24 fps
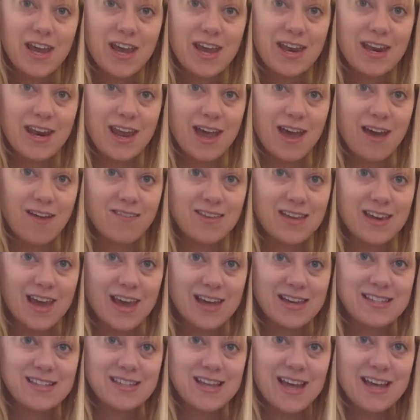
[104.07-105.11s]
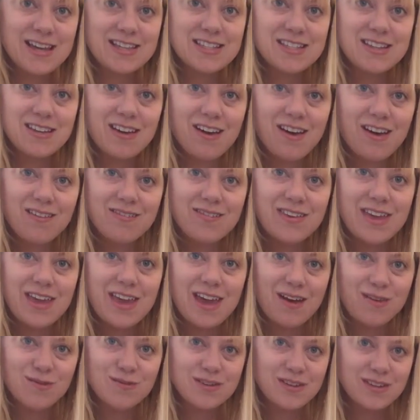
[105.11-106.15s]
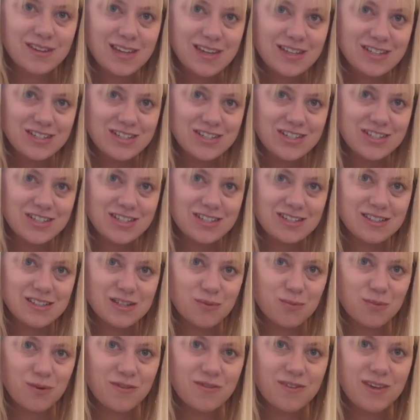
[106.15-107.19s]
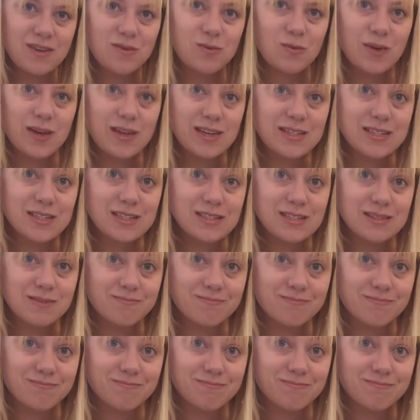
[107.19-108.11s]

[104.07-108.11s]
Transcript: and have it as iced coffee after lunch to prevent waste